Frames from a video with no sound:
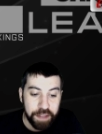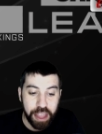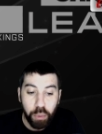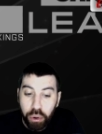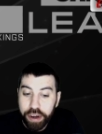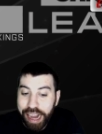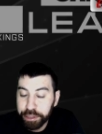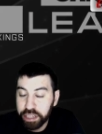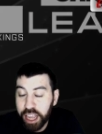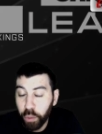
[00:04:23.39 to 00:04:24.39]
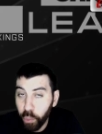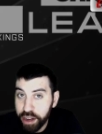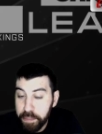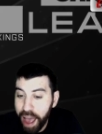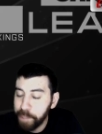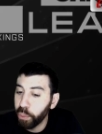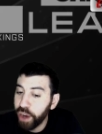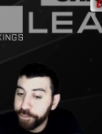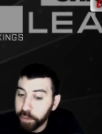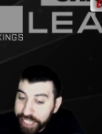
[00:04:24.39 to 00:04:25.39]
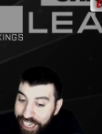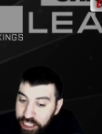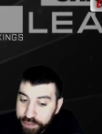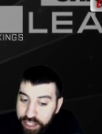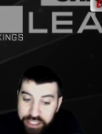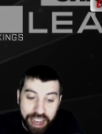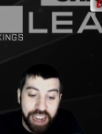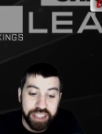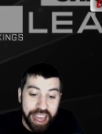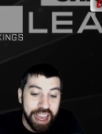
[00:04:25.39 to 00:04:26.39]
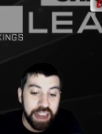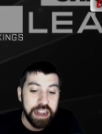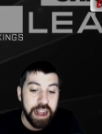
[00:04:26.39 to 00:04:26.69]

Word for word: They were able to take one map away from each of these guys, and